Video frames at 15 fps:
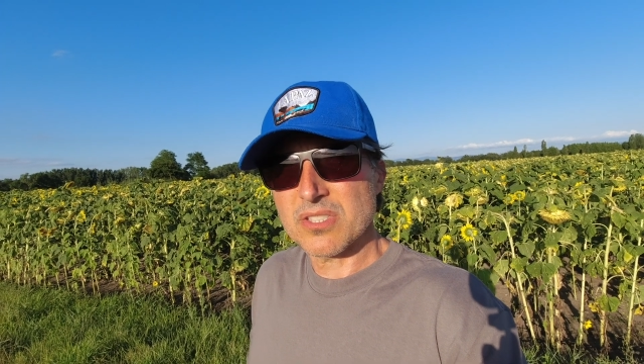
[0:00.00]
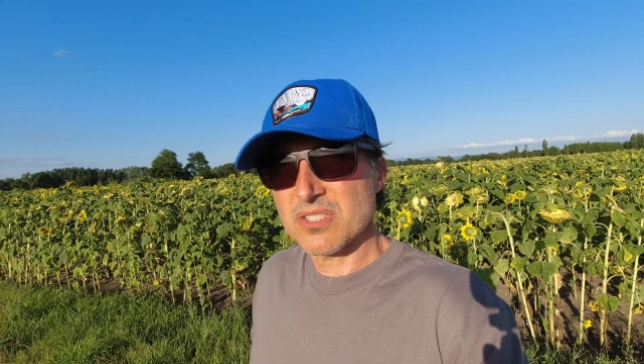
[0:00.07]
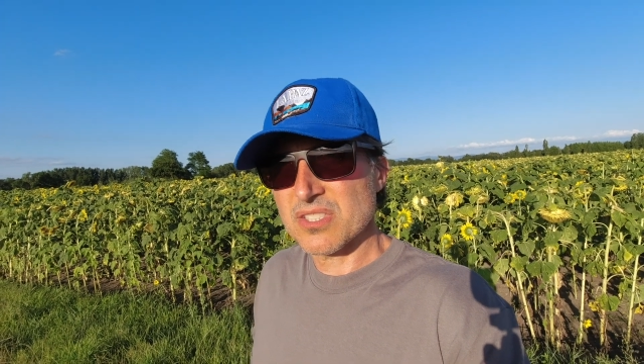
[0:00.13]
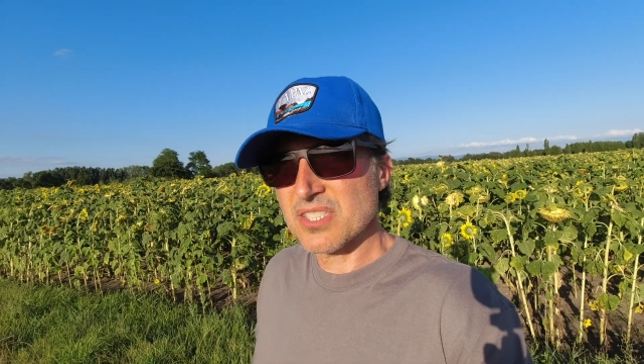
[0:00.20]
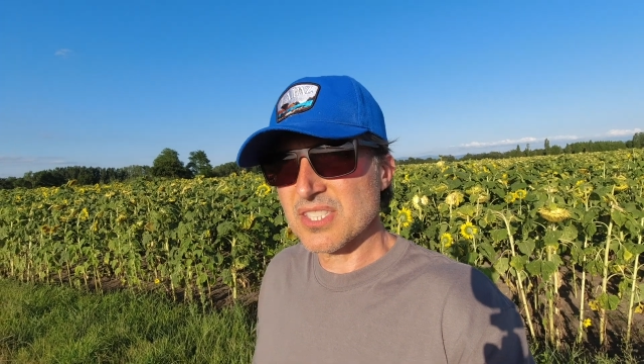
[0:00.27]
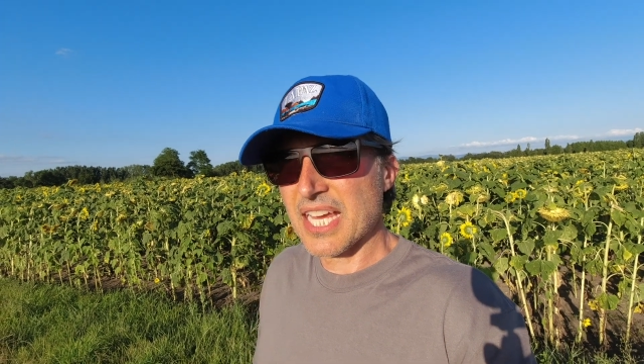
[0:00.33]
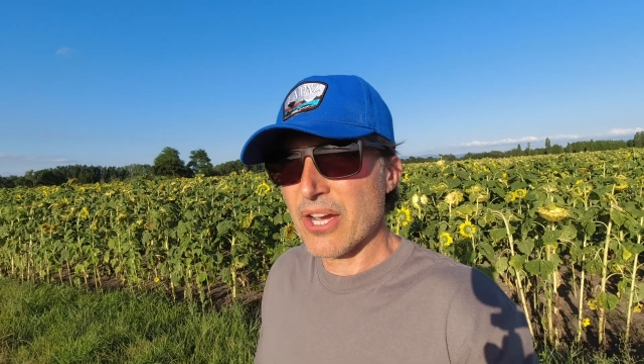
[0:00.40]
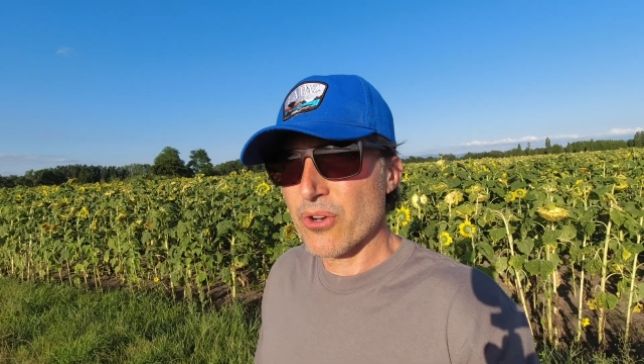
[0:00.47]
does
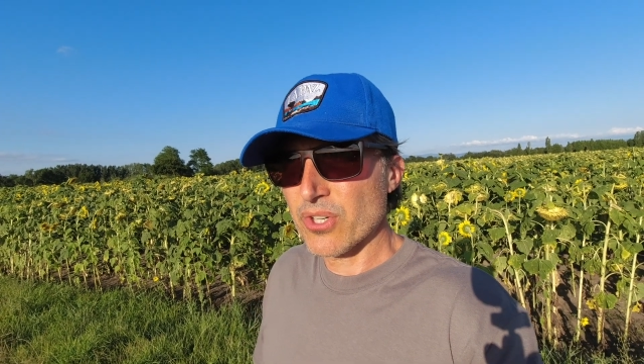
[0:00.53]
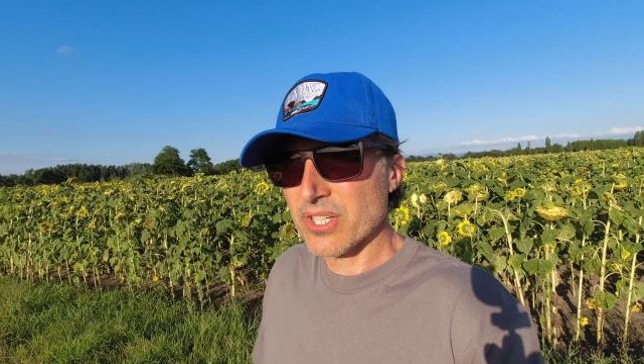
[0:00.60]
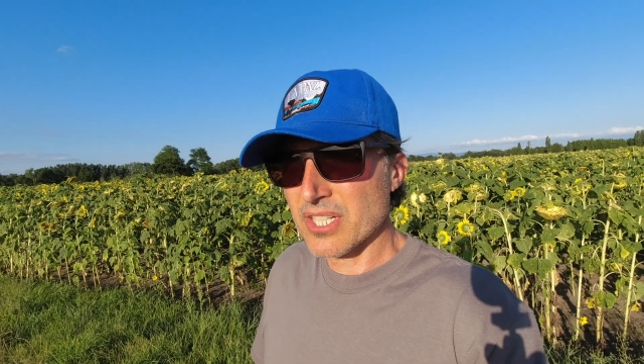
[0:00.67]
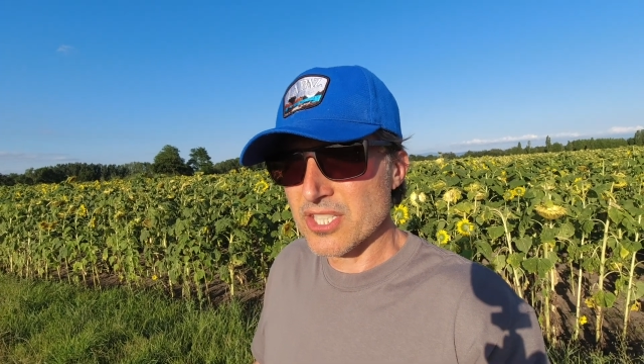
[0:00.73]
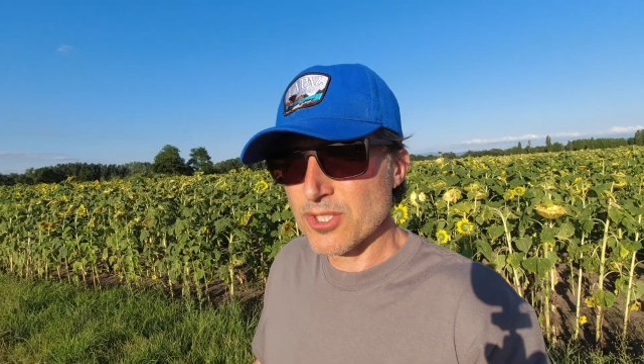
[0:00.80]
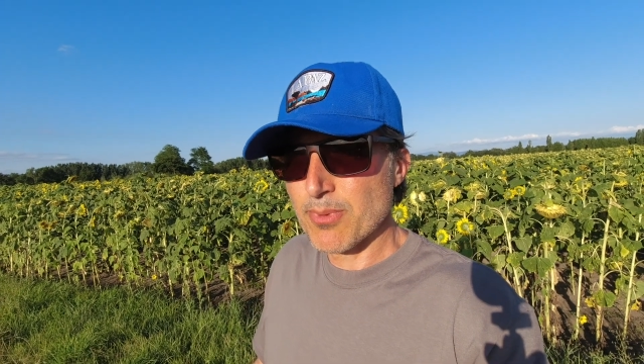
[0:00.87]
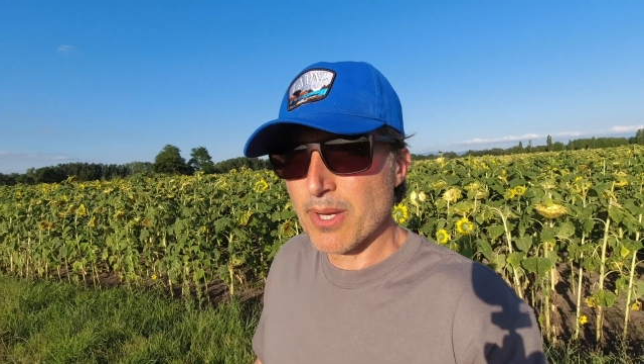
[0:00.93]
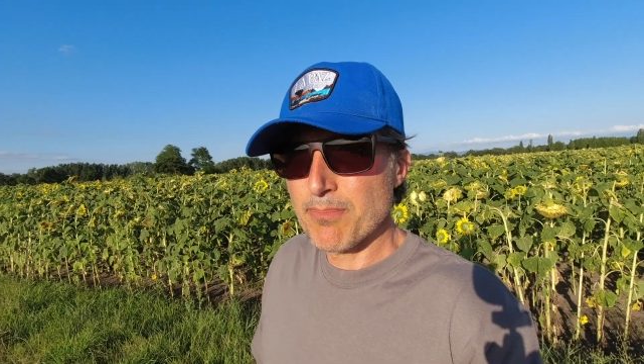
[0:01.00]
this count
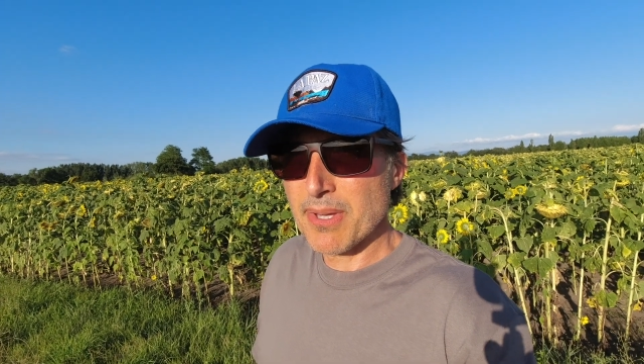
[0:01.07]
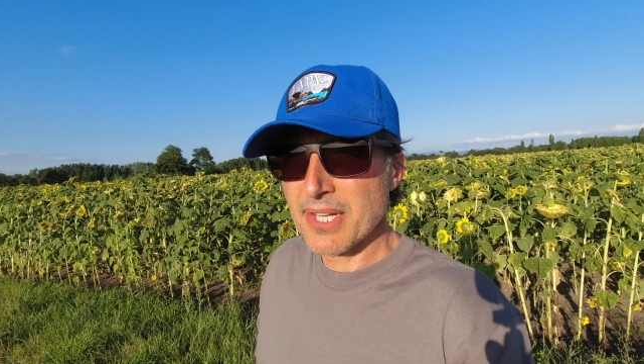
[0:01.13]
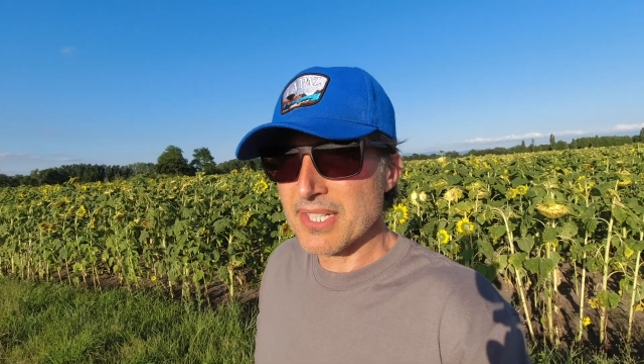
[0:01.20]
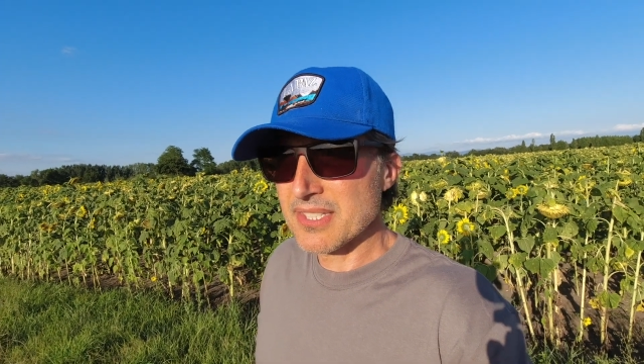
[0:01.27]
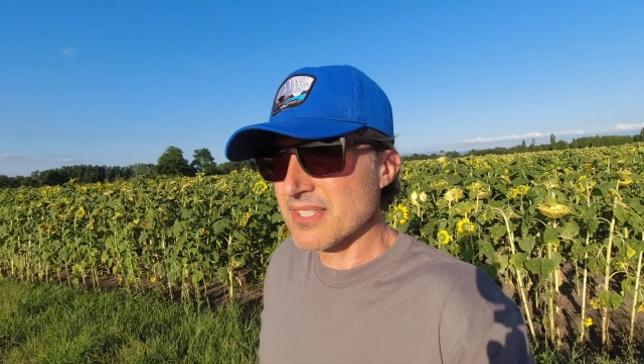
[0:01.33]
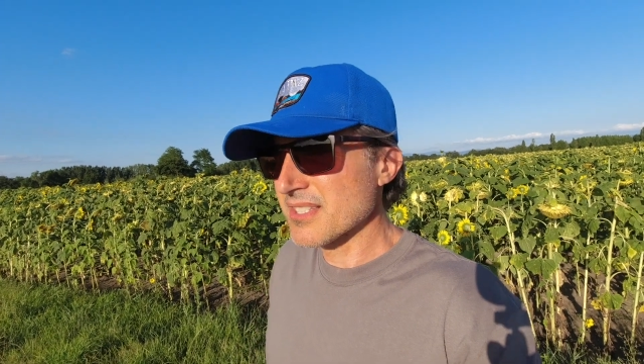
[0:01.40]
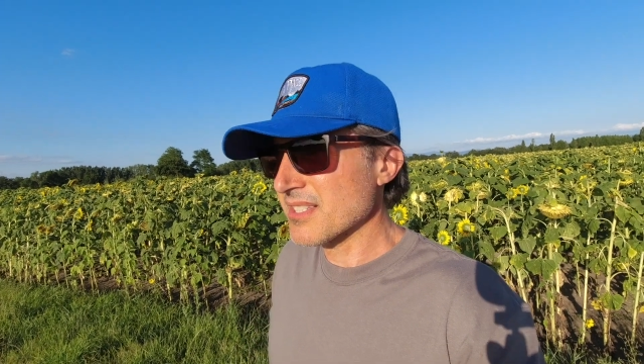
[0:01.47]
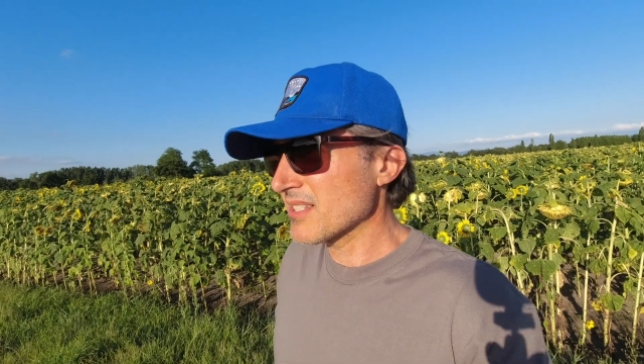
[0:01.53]
against my
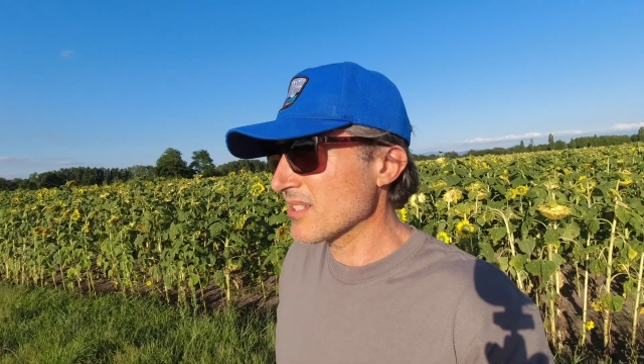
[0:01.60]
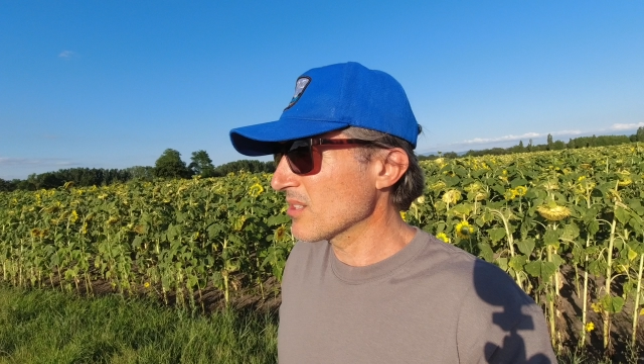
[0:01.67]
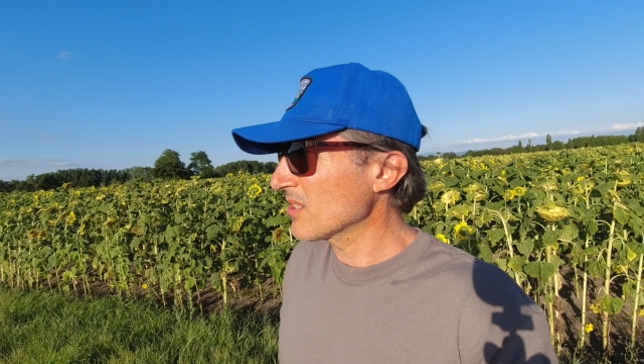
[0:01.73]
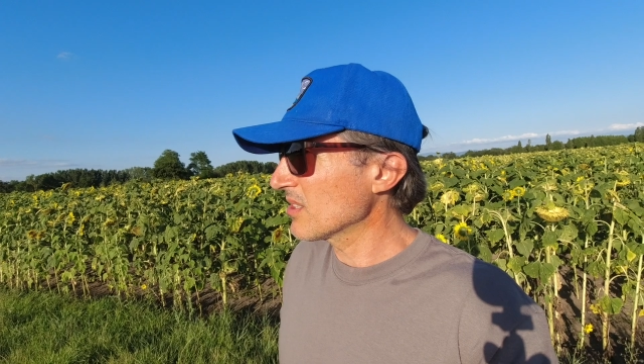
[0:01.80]
minutes